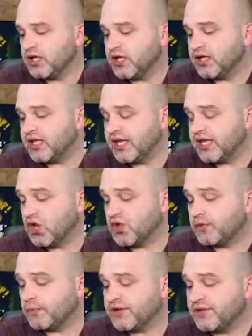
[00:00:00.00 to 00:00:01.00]
Again, it all
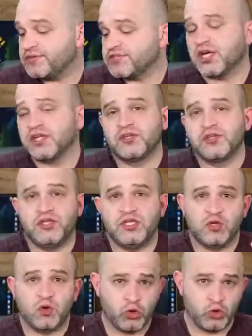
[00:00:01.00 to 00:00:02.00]
depends on the
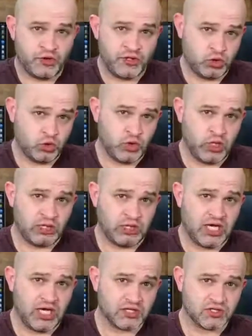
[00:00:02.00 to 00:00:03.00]
order that you
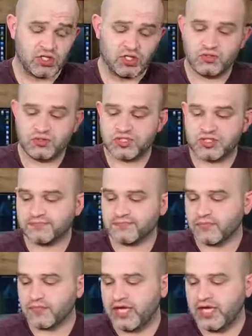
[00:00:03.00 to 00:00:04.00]
unlock those
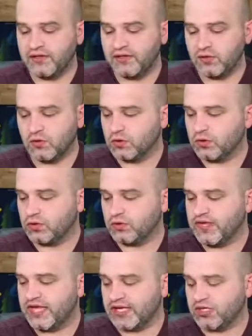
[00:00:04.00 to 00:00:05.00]
and the order
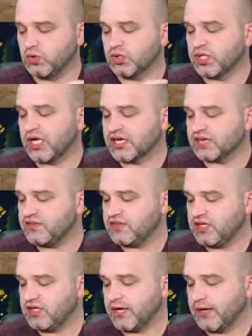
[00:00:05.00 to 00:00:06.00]
that you unlock
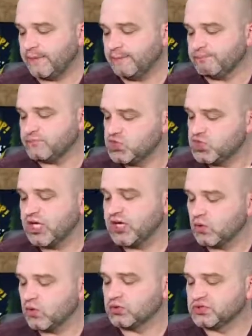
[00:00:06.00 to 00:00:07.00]
the
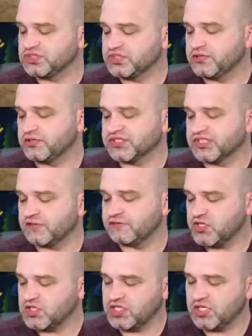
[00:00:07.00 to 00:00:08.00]
general skills like the
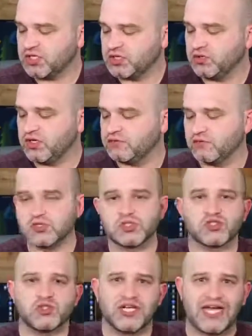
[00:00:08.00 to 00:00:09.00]
fishing, canoeing,
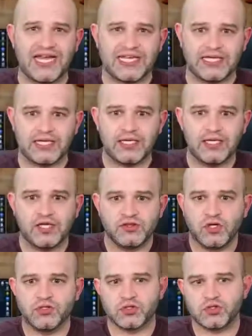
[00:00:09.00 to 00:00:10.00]
forestry, and hiking.
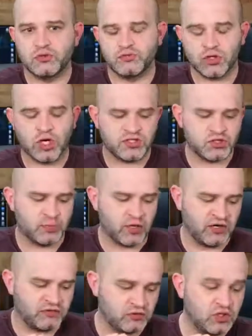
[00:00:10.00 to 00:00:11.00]
Those are super
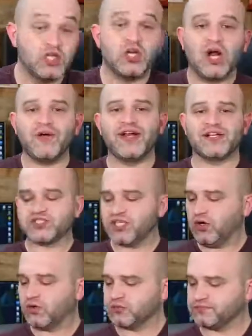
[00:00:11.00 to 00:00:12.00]
helpful. All right,
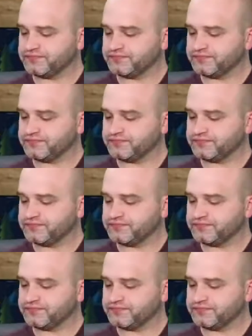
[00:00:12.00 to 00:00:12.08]
so,